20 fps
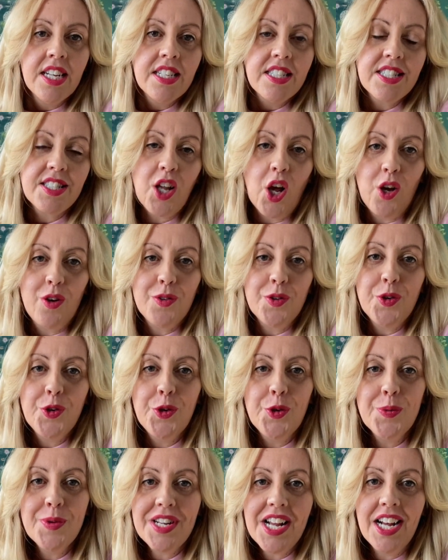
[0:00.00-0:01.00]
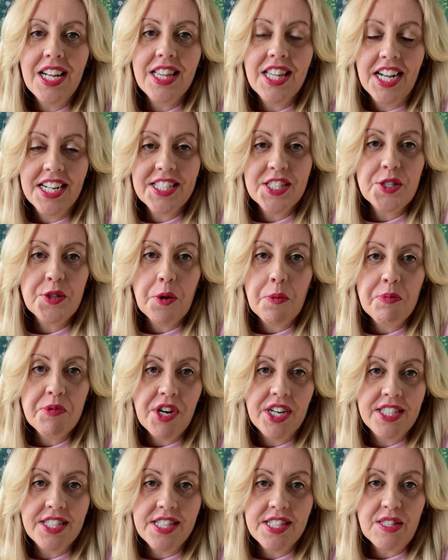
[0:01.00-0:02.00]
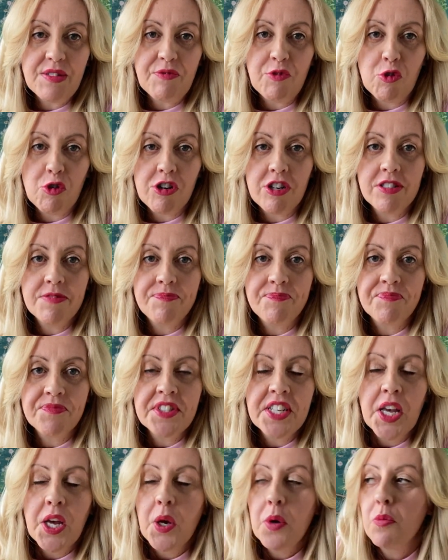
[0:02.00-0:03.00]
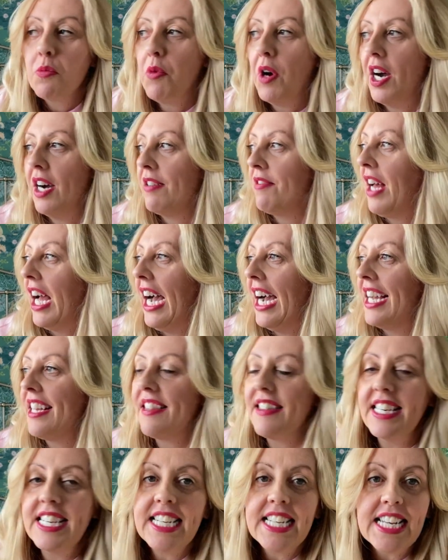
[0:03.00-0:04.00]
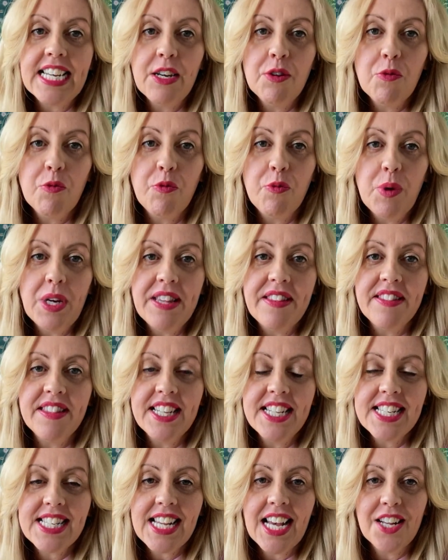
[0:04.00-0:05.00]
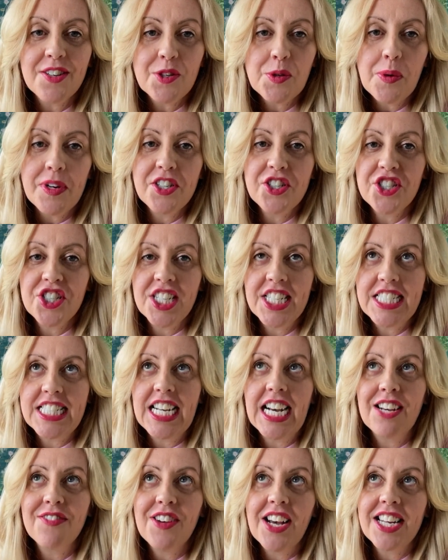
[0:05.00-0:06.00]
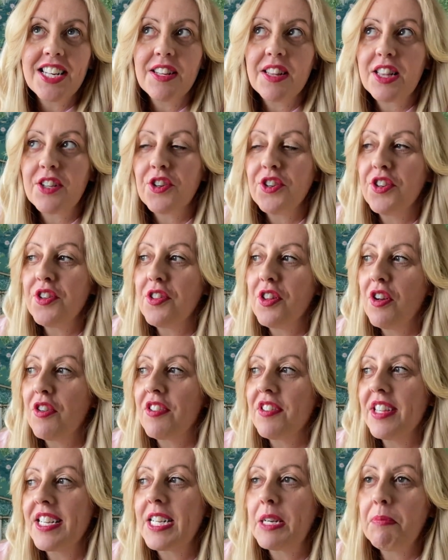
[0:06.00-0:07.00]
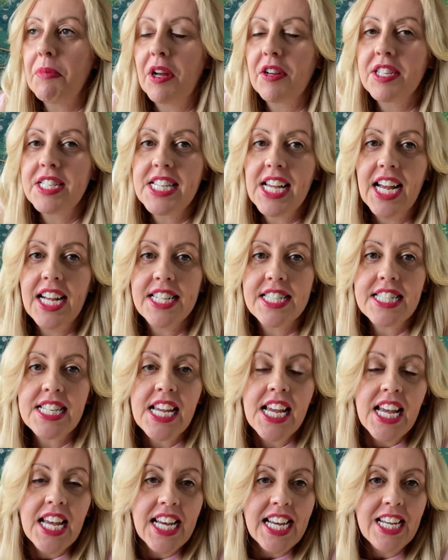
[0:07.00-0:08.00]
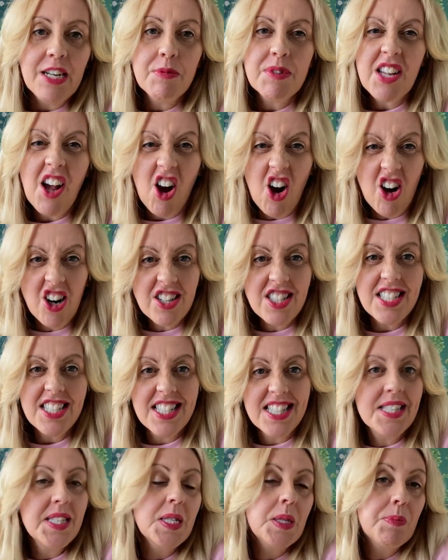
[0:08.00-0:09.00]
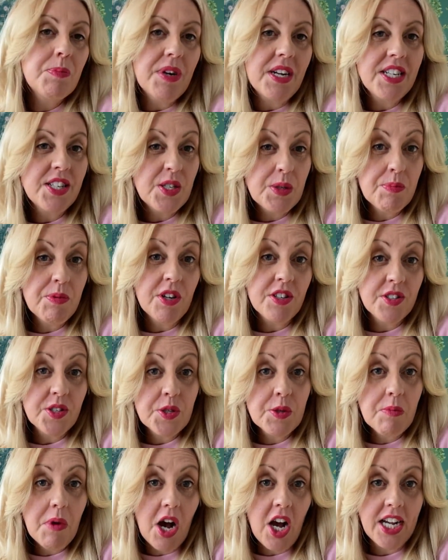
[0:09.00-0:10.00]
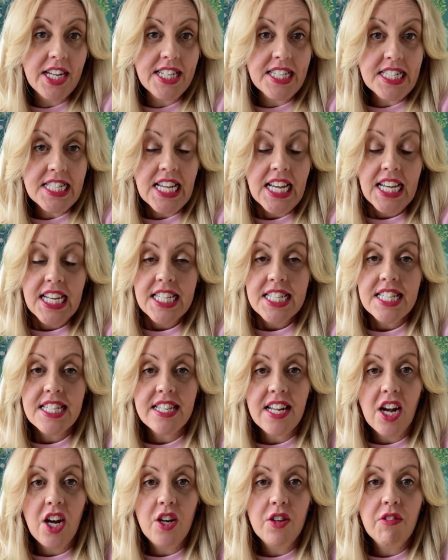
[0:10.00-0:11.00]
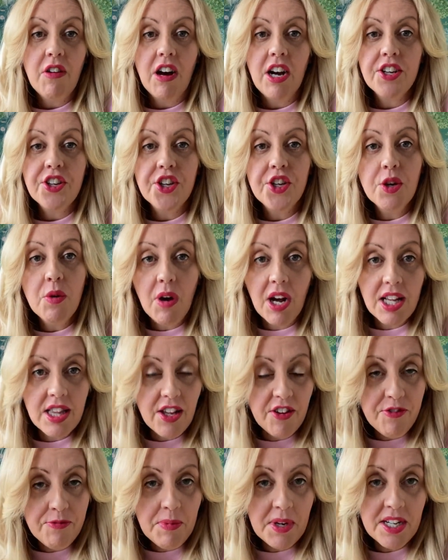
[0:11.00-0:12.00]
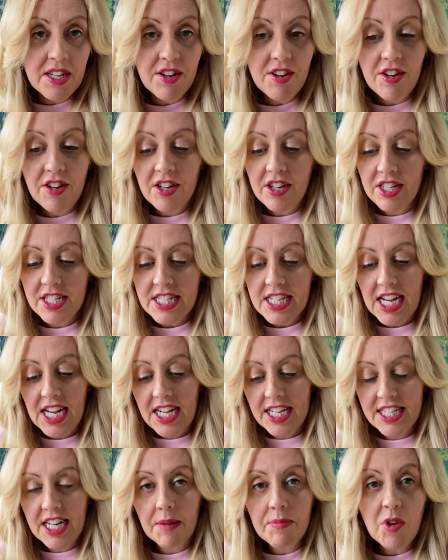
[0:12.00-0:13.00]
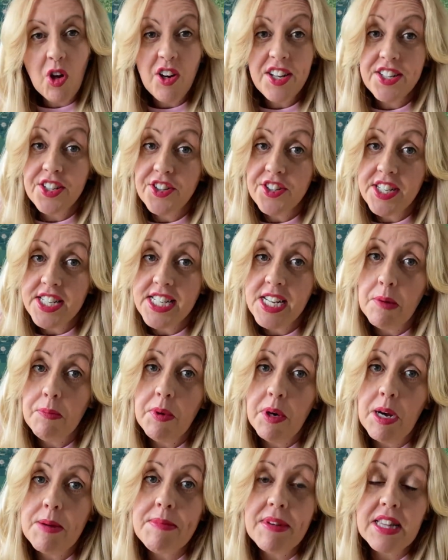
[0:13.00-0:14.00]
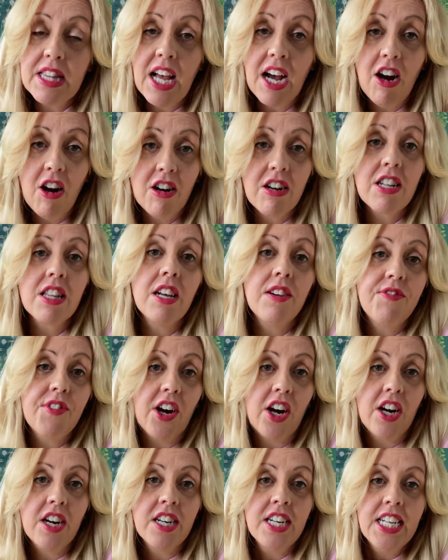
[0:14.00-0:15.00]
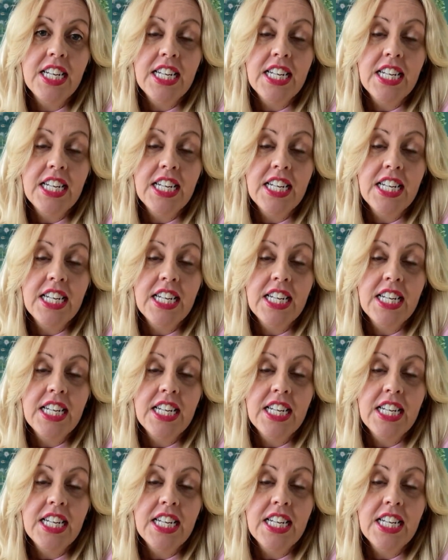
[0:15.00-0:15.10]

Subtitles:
So, who would I like to apprentice for? Well, I think with this kind of question, I've had a good long think about it, and it was artists that sprung to mind. So, you know, I love my art, and I'm not any good at it, but I'm an art lover,